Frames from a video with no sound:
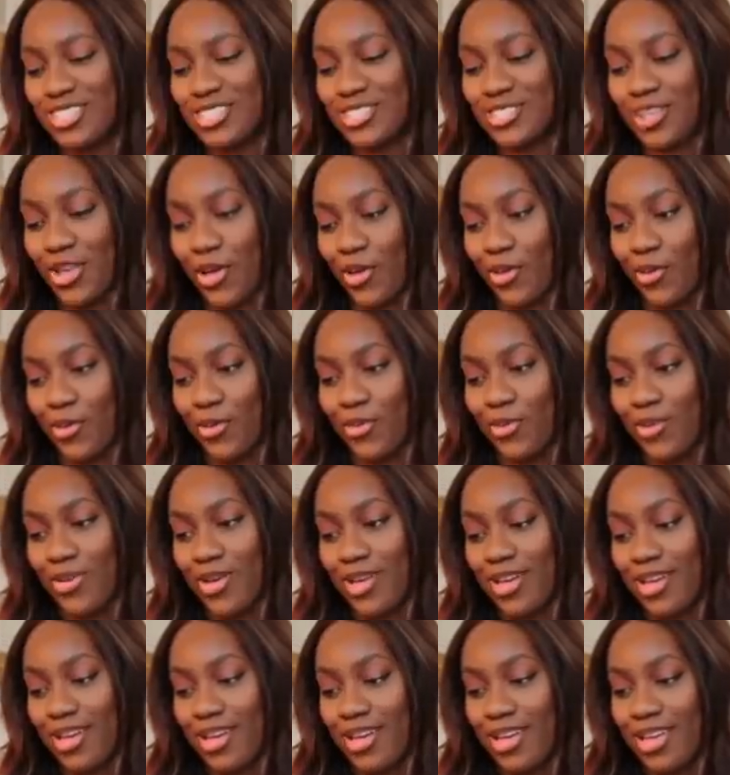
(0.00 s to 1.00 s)
So
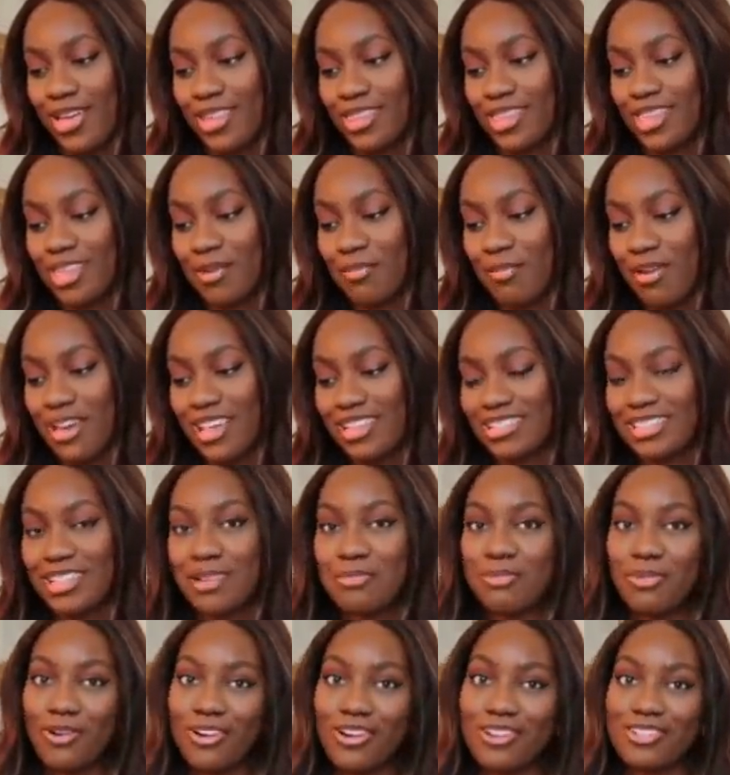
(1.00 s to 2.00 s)
the
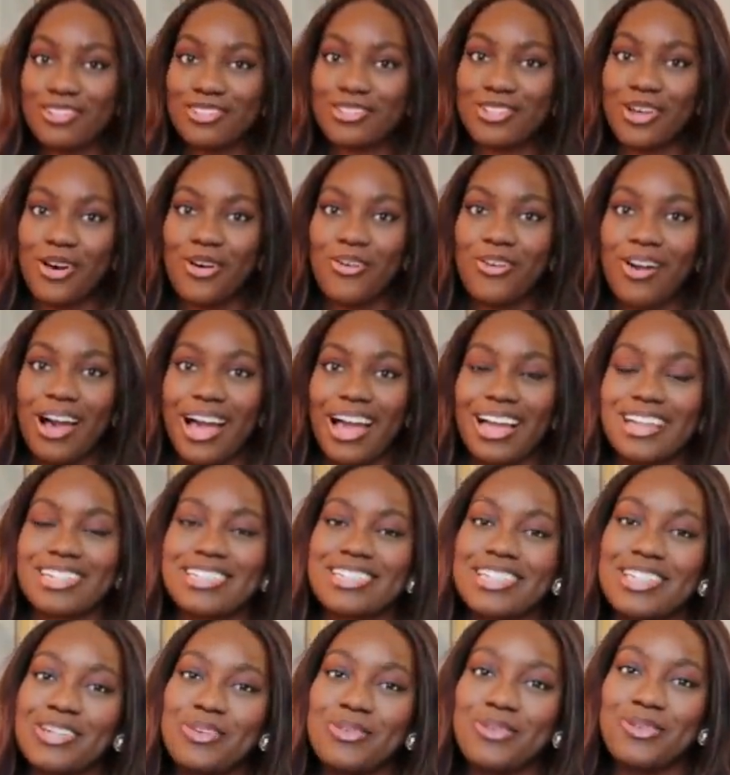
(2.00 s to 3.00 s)
amazing Bolasol
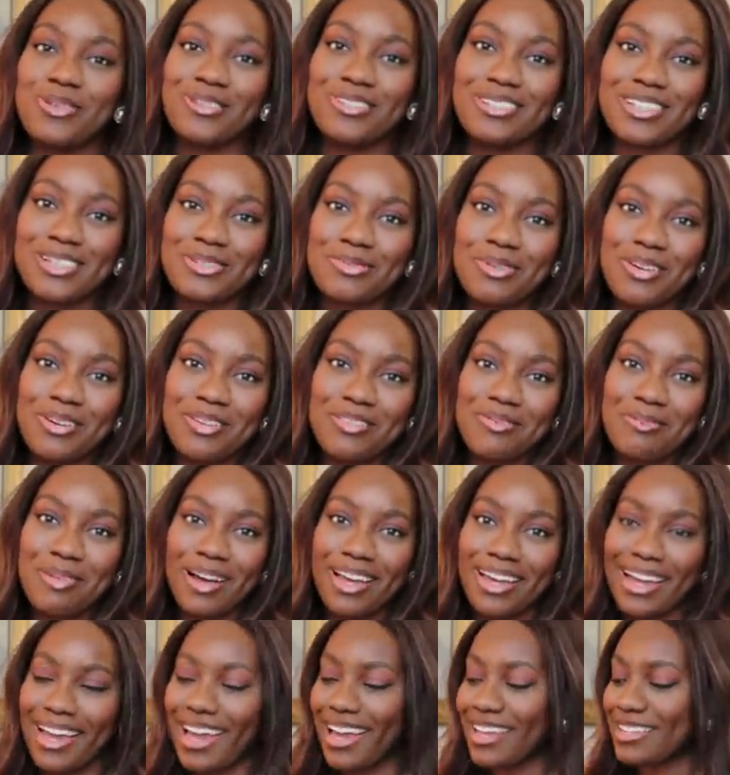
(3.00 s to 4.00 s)
actually ordered one of
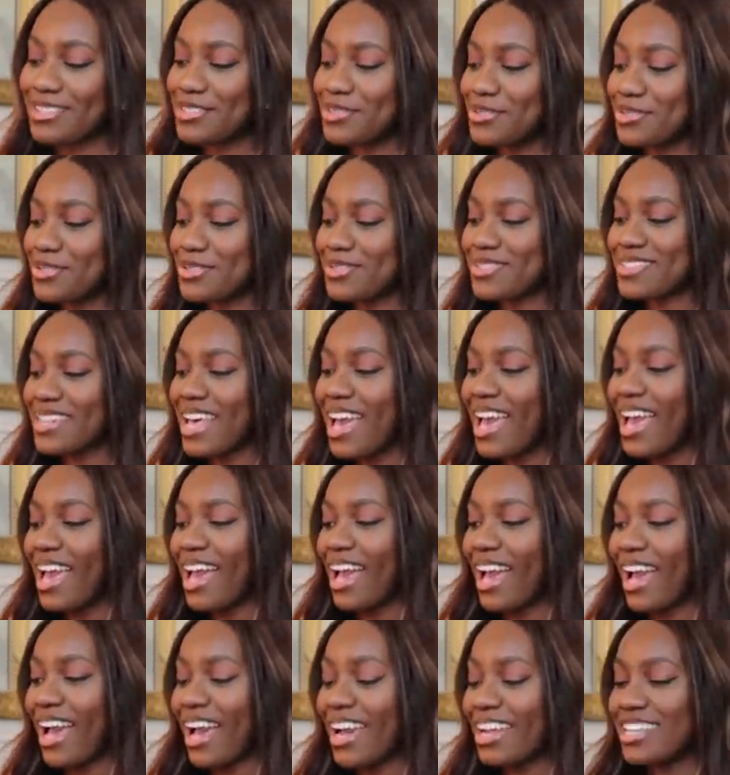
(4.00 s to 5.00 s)
my candles,
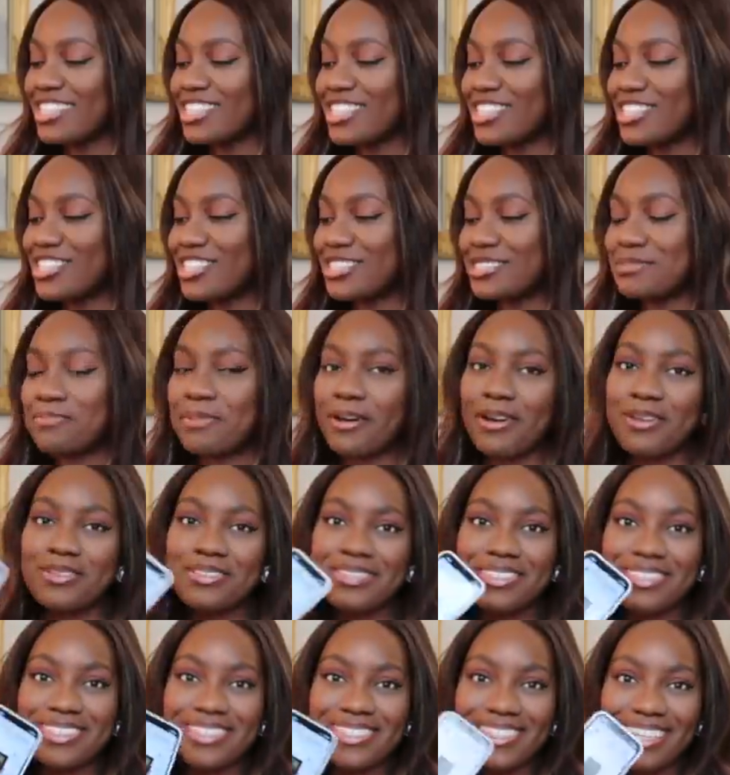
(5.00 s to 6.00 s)
and she just
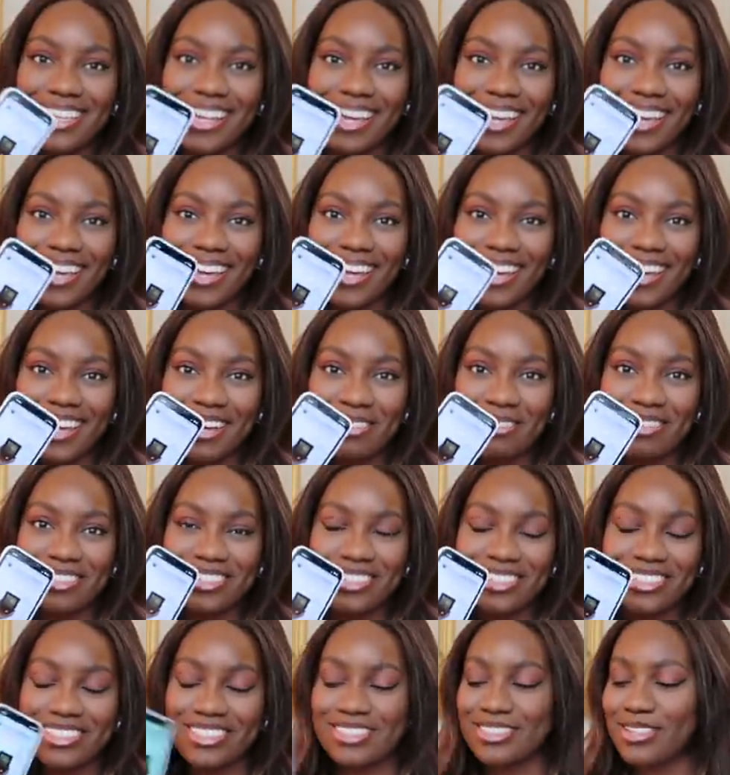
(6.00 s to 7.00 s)
posted it,
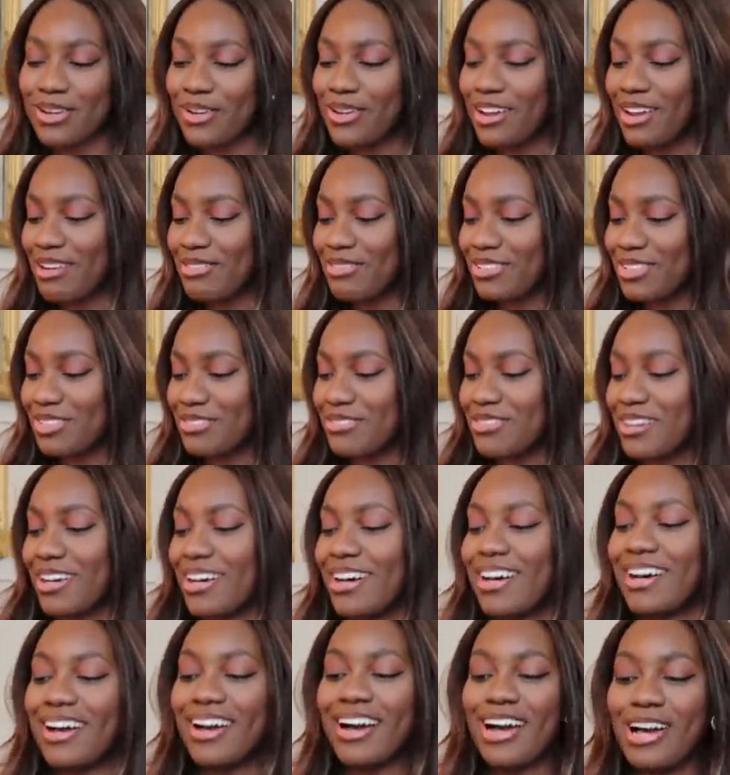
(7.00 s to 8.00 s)
which is so lovely of her.
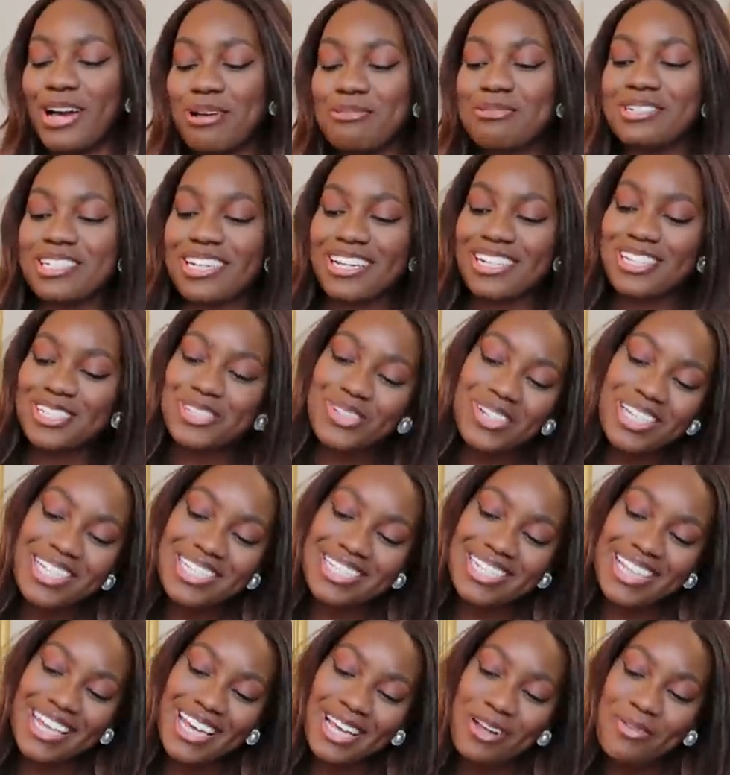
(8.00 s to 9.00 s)
I hope she enjoys
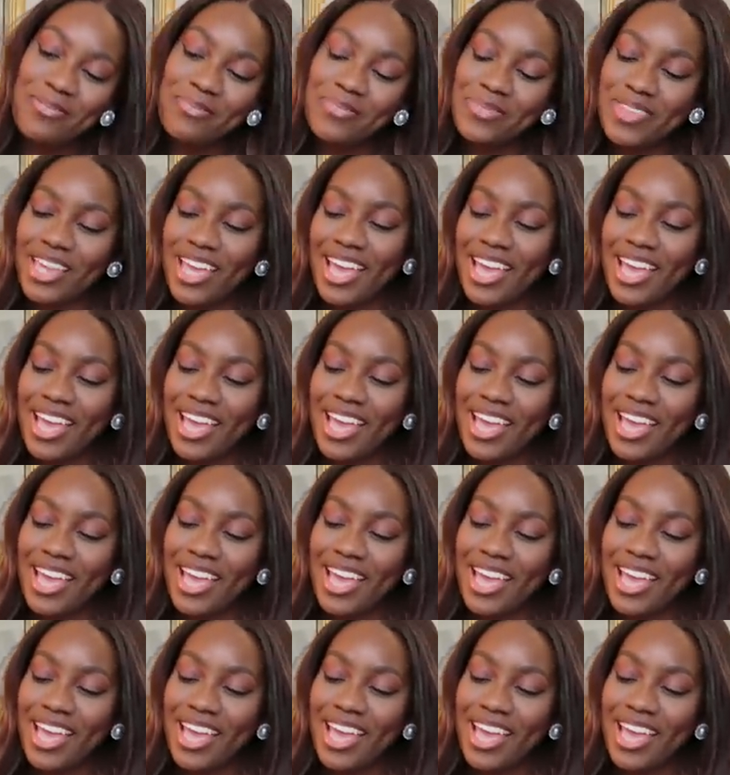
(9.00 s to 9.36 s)
it.